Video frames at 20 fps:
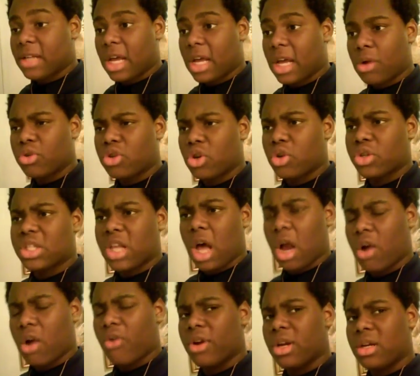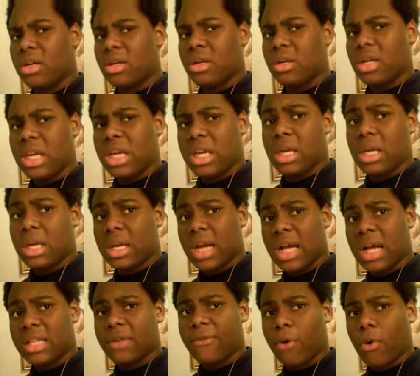I know it shows Sakura and
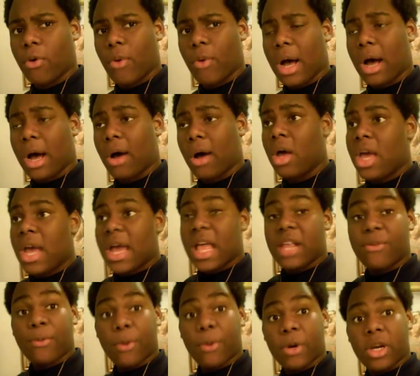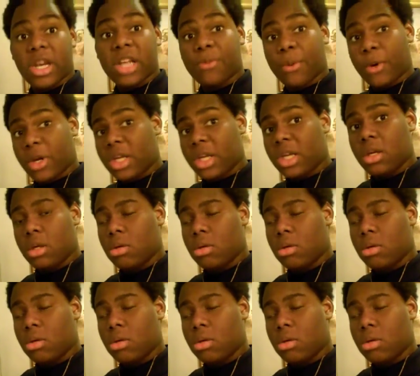Hinata for a while. That's pretty. That's pretty.